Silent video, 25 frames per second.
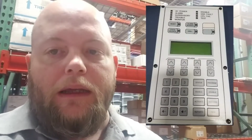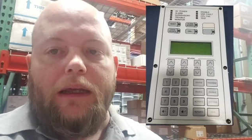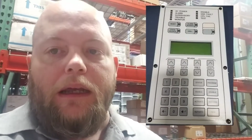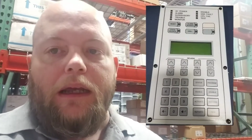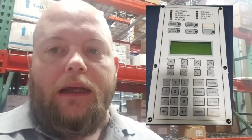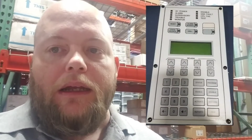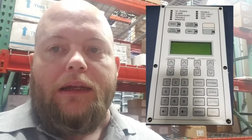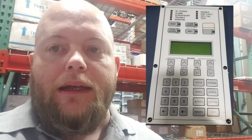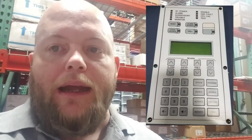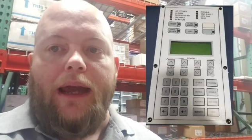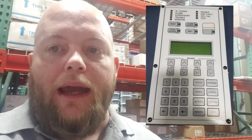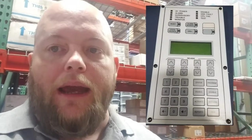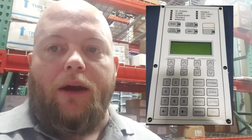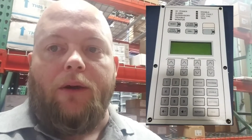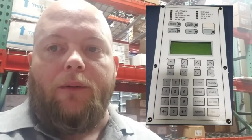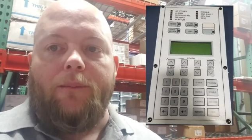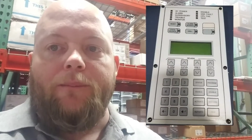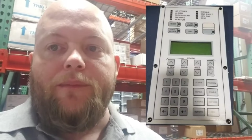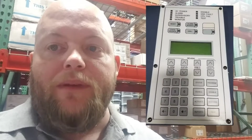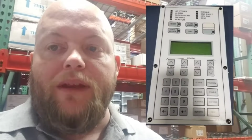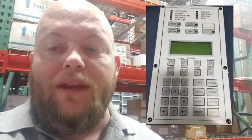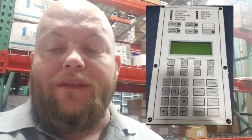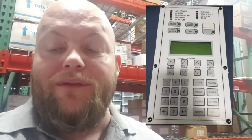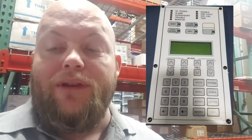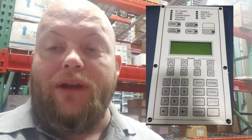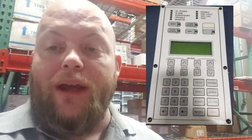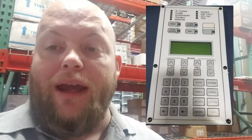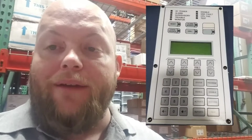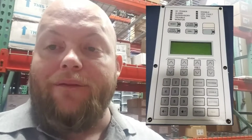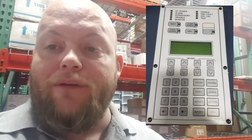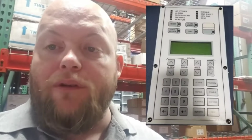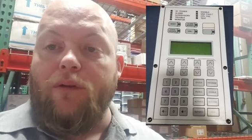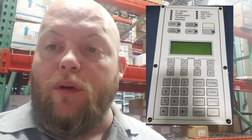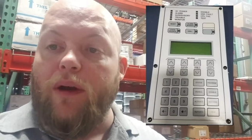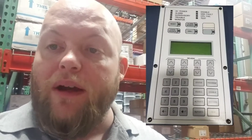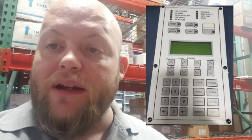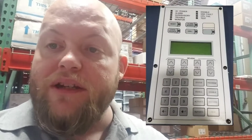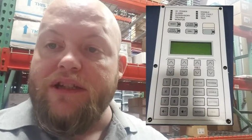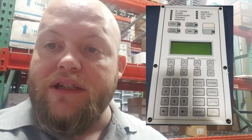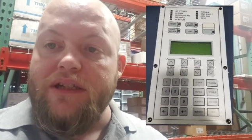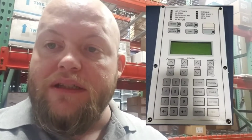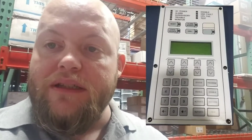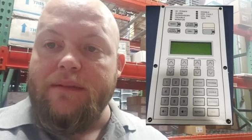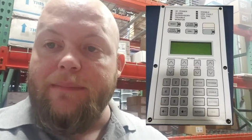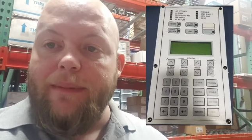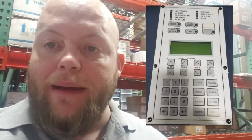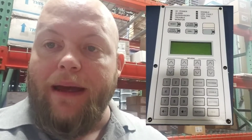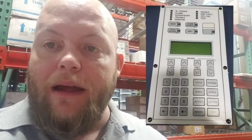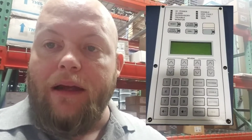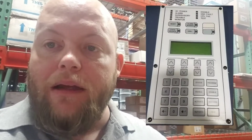Now, if you have questions
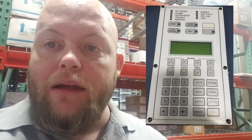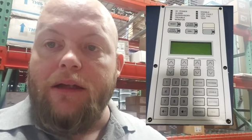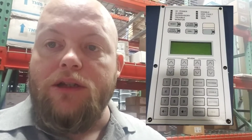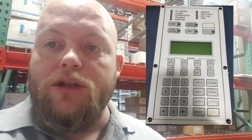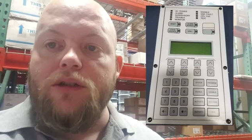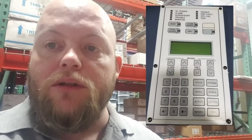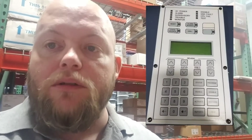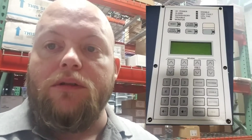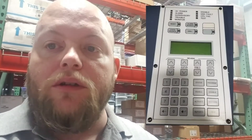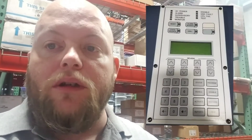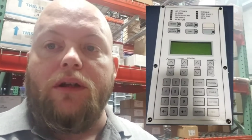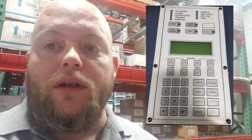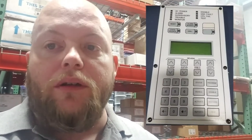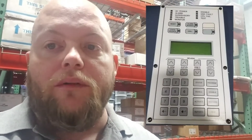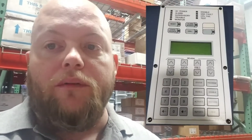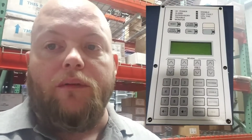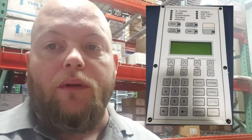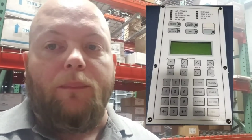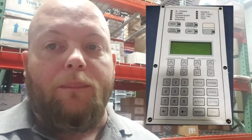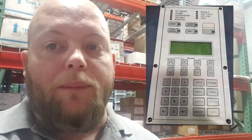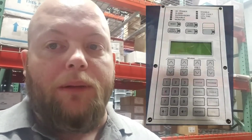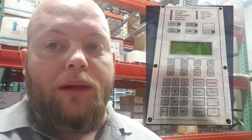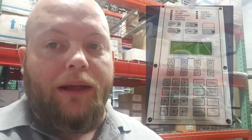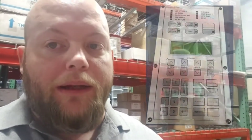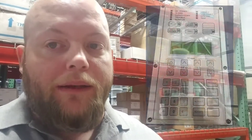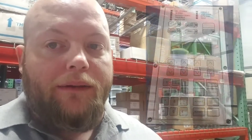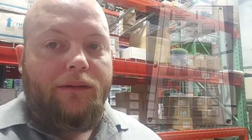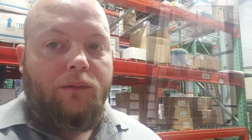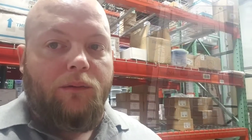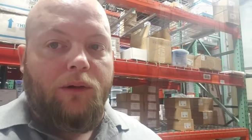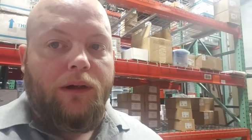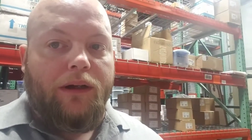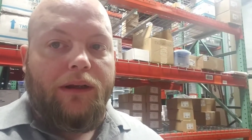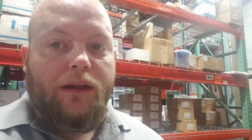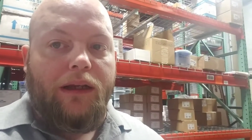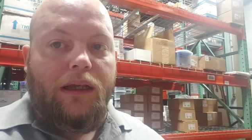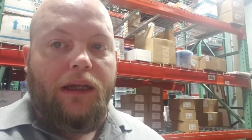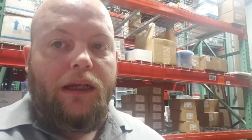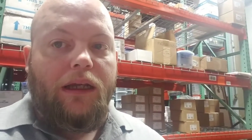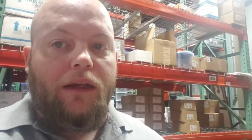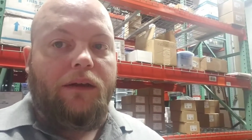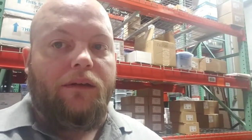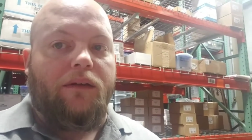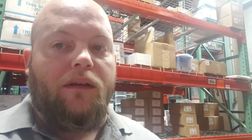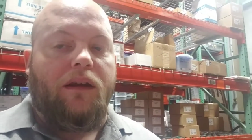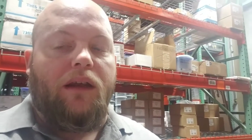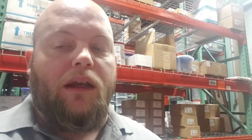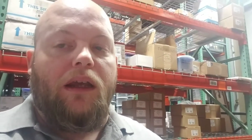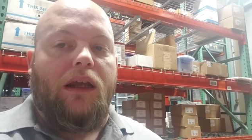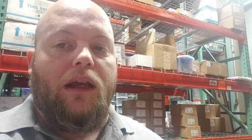about it, you're looking to replace one of
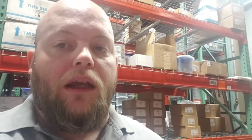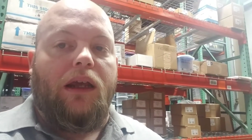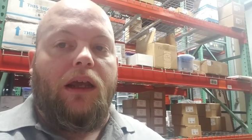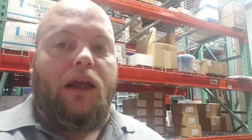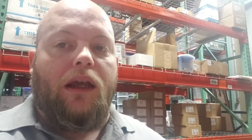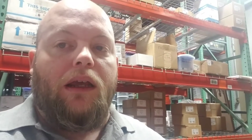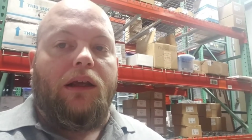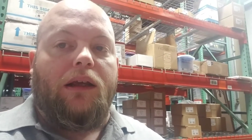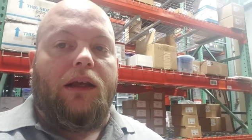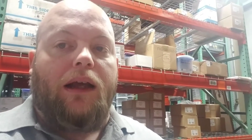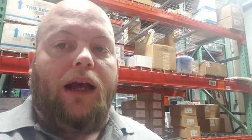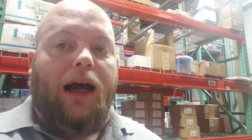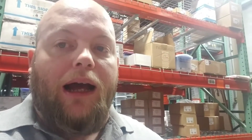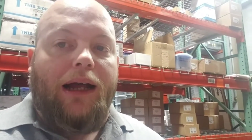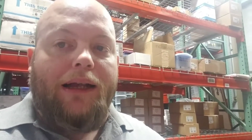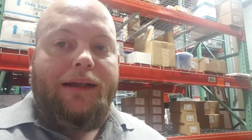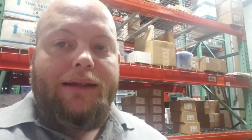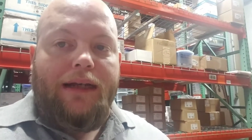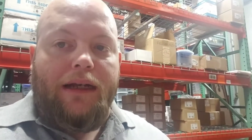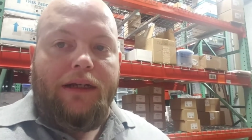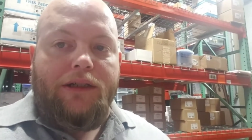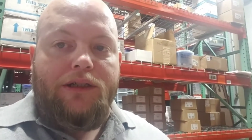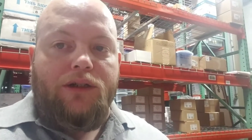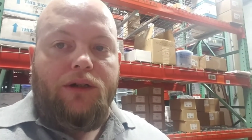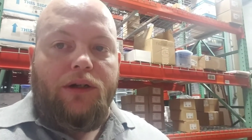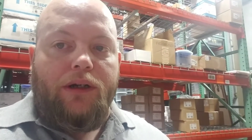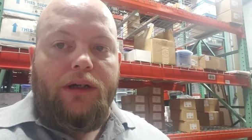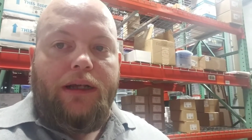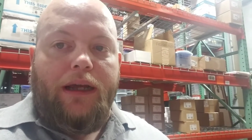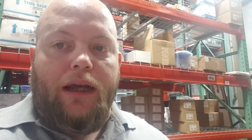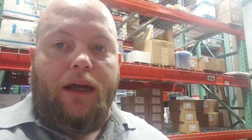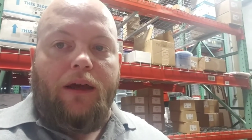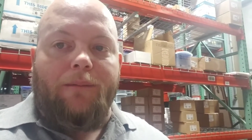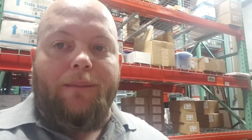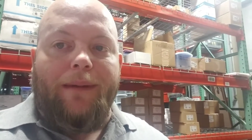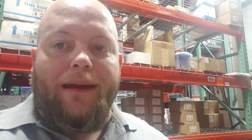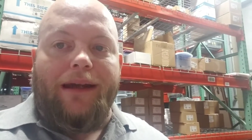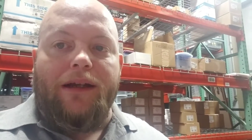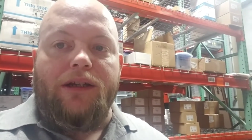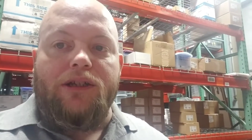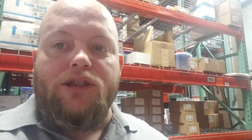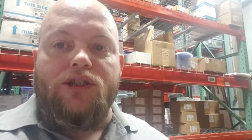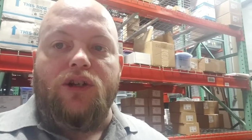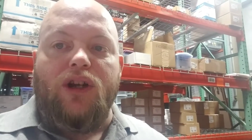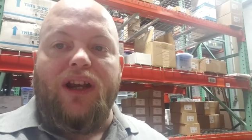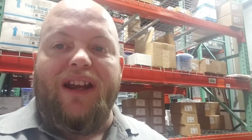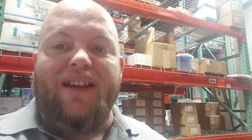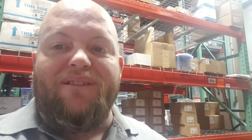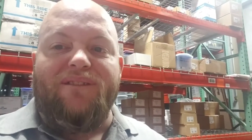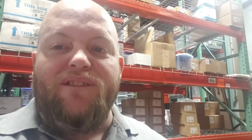these, contact your account
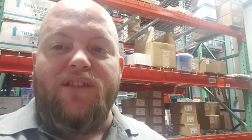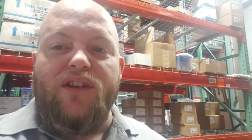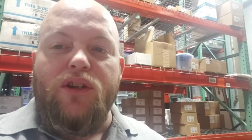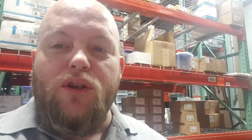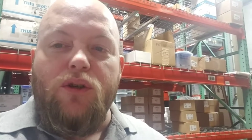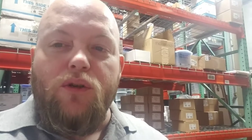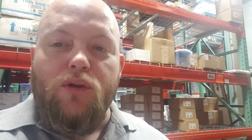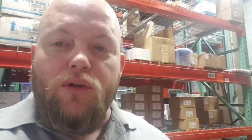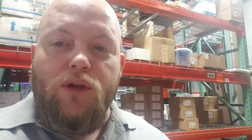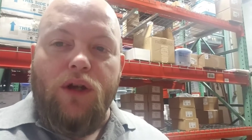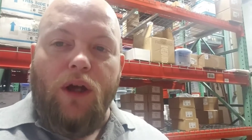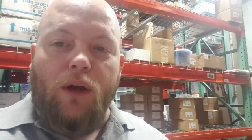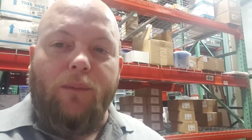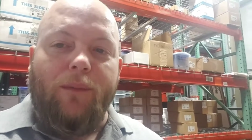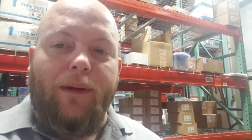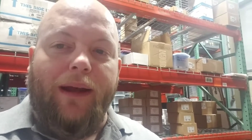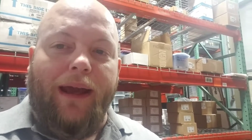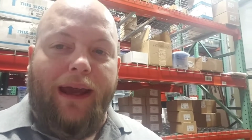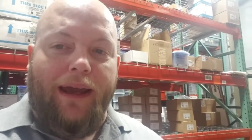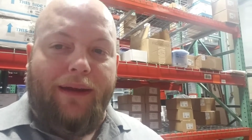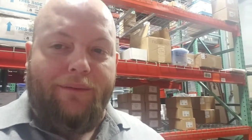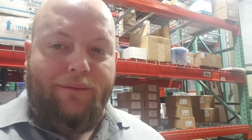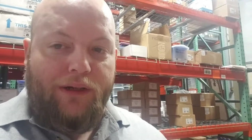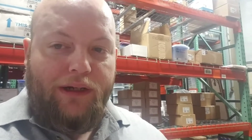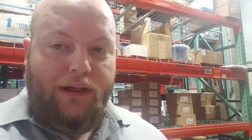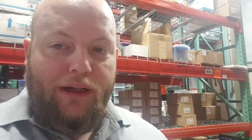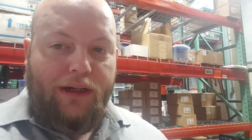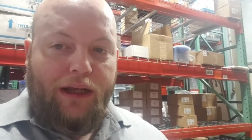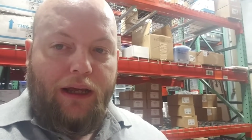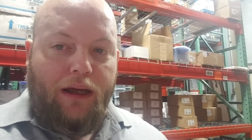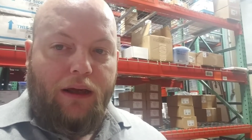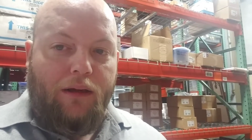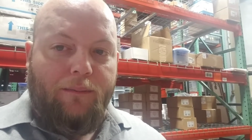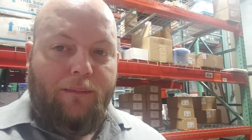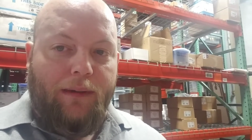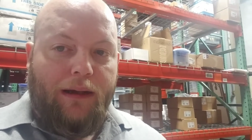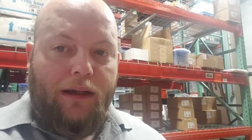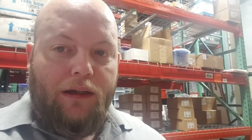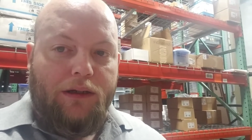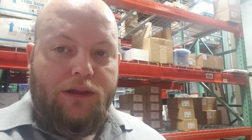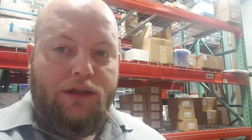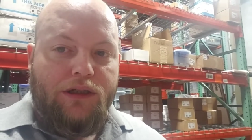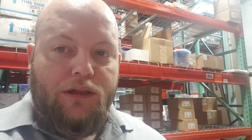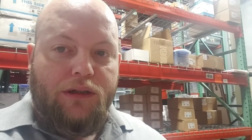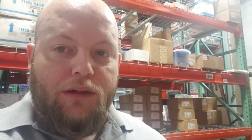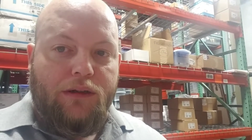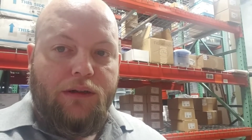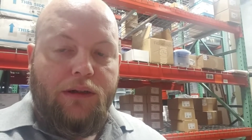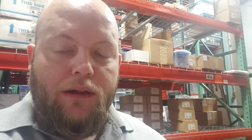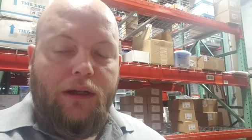manager. If you don't have an account
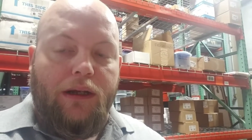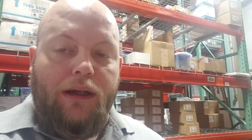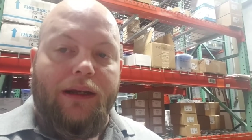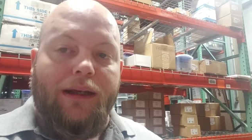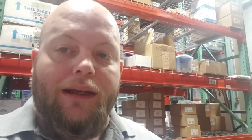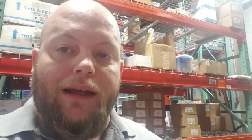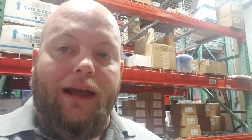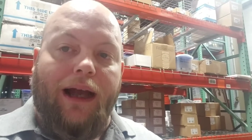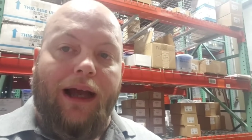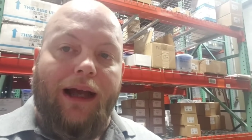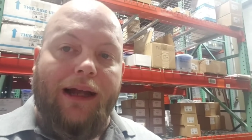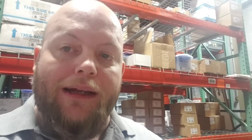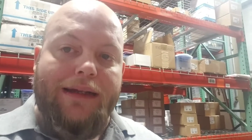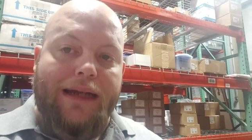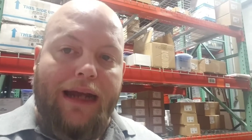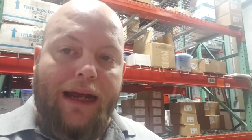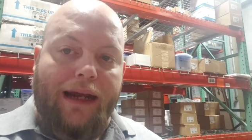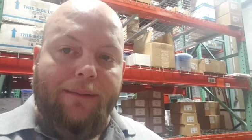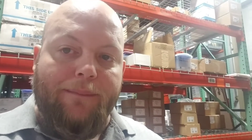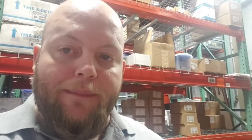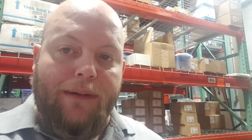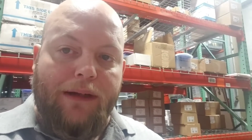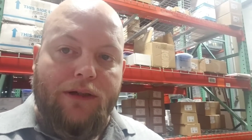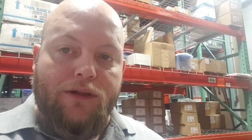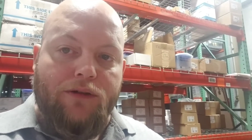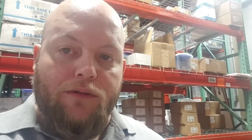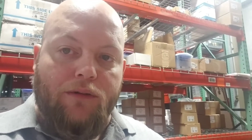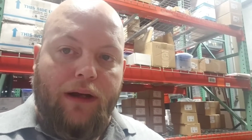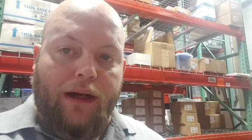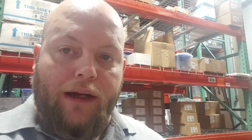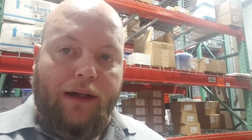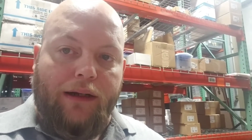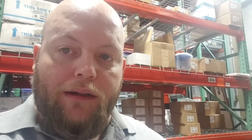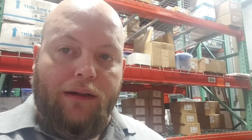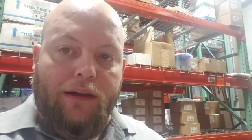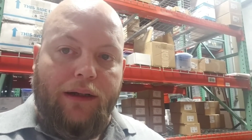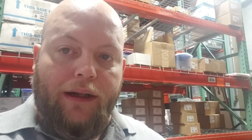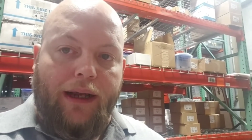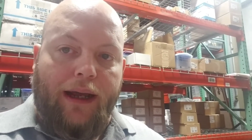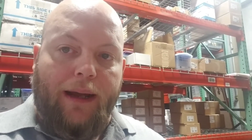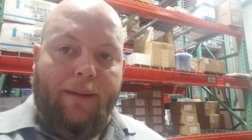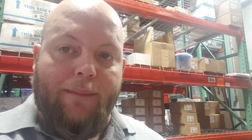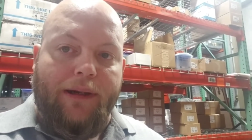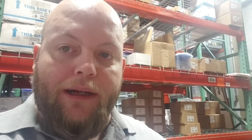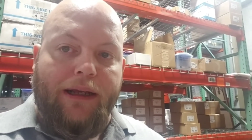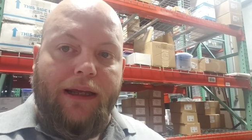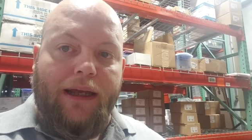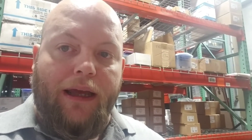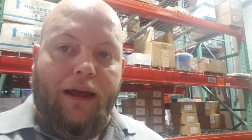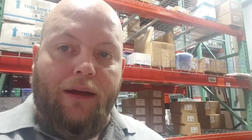manager, contact me directly. I'm
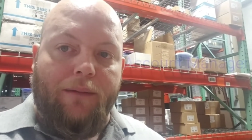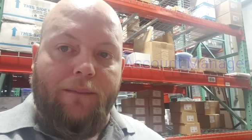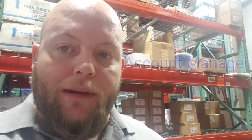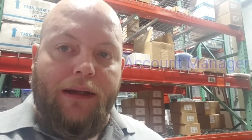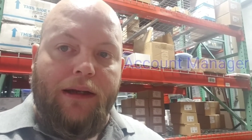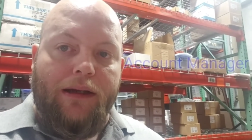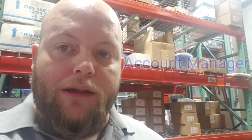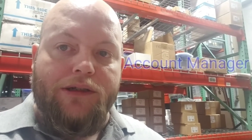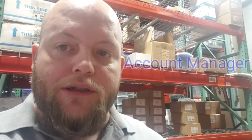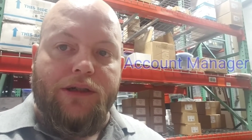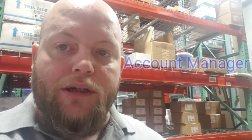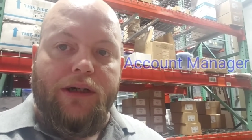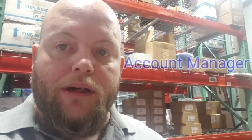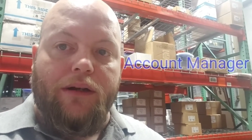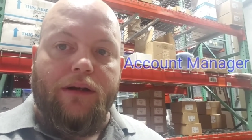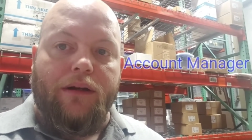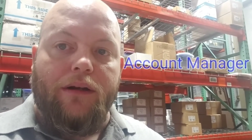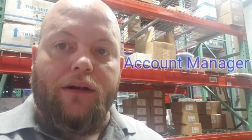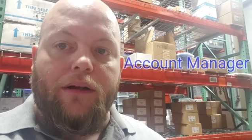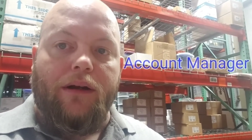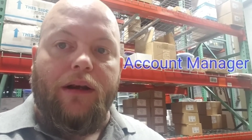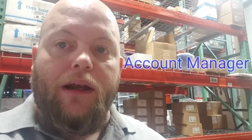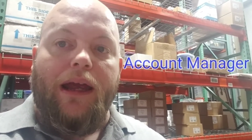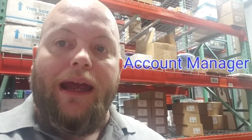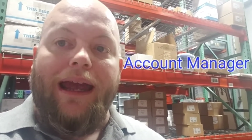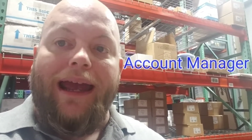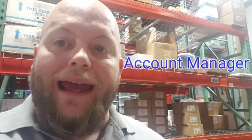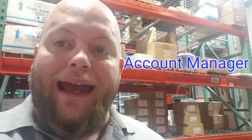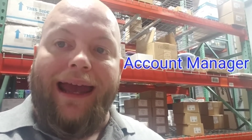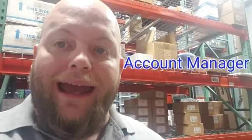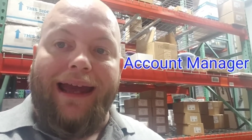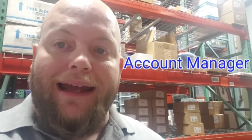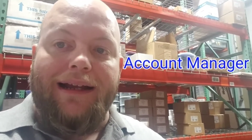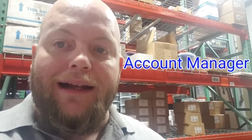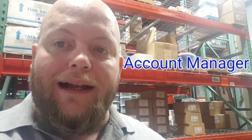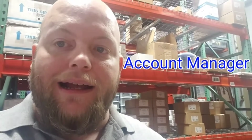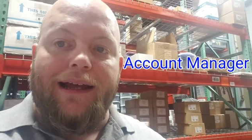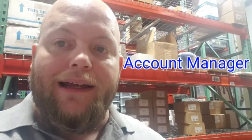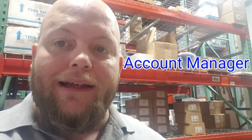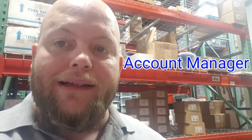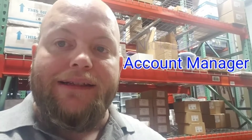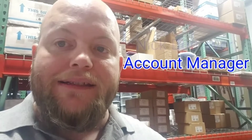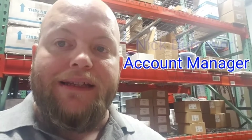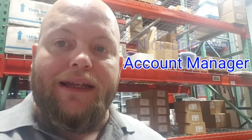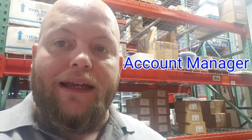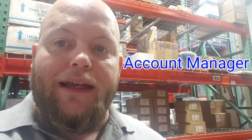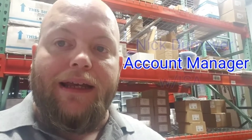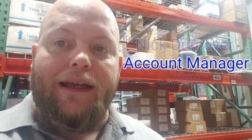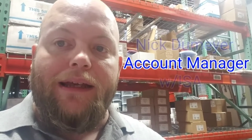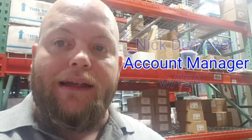an account manager here at
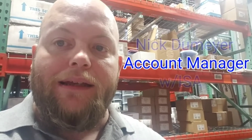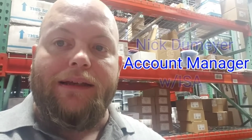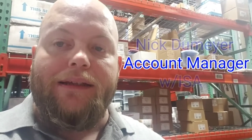ISA.